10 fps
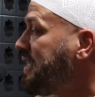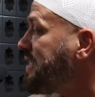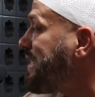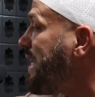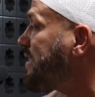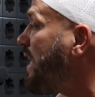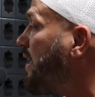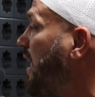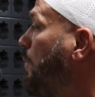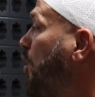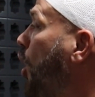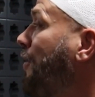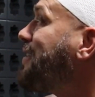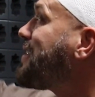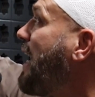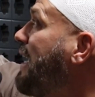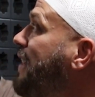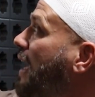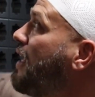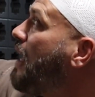he sees that he will not attain
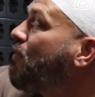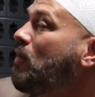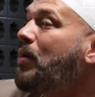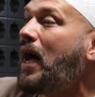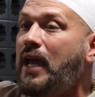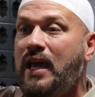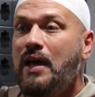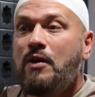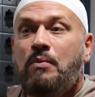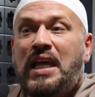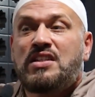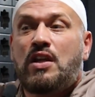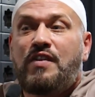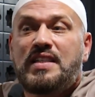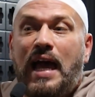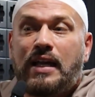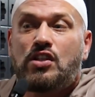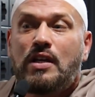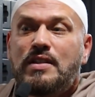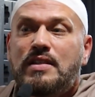that level by means of his
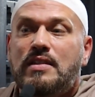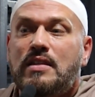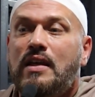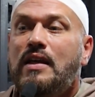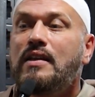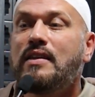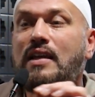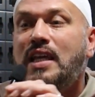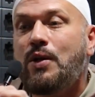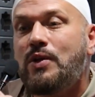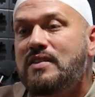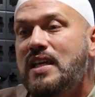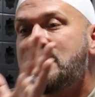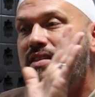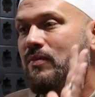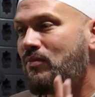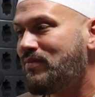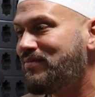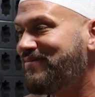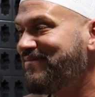actions, then he will test him.
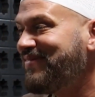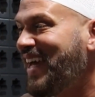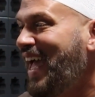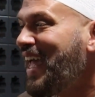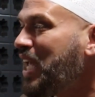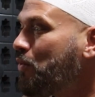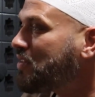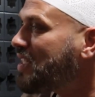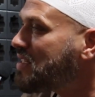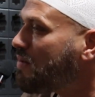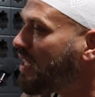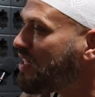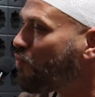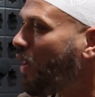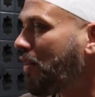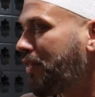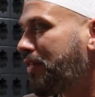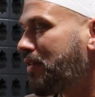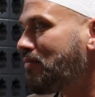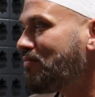He will test him in his
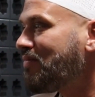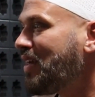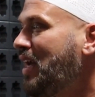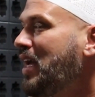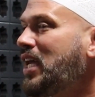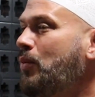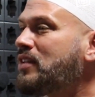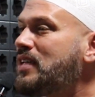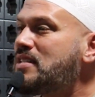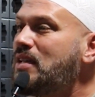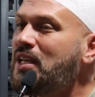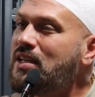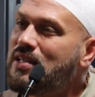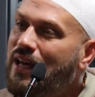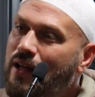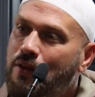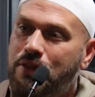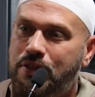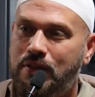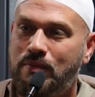wealth. He will test him in his
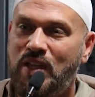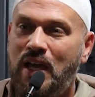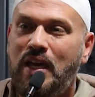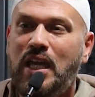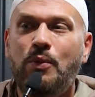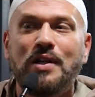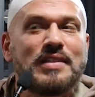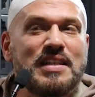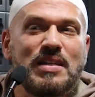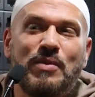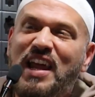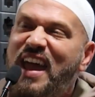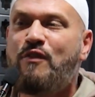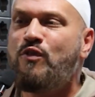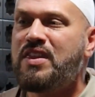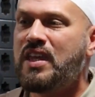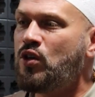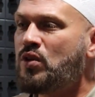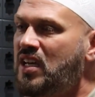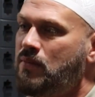health. He will test him in
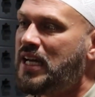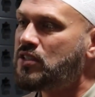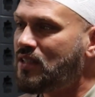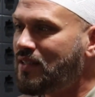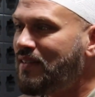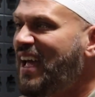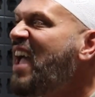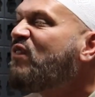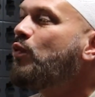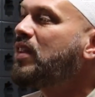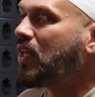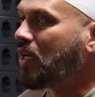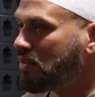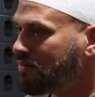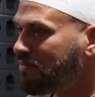everything you can imagine. Everything.